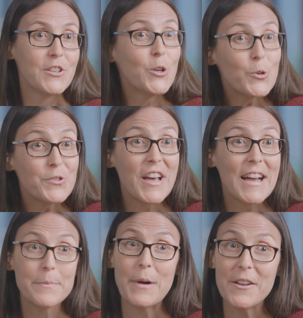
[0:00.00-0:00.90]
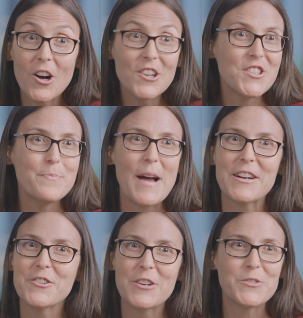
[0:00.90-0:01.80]
Note that a biology
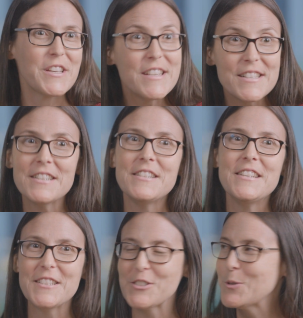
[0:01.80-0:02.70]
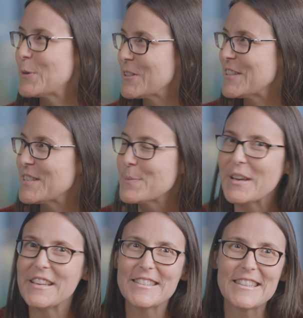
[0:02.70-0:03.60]
background isn't needed to
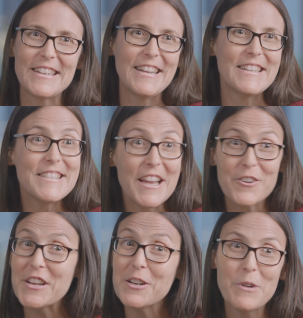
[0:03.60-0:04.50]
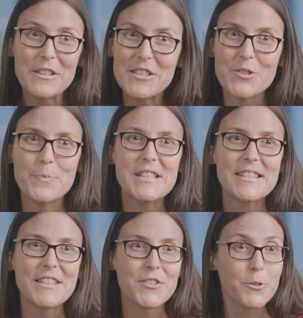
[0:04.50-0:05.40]
participate. The Eric and Wendy Schmidt
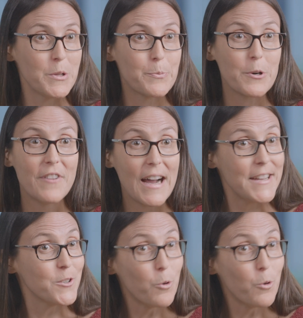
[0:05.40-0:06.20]
Center will provide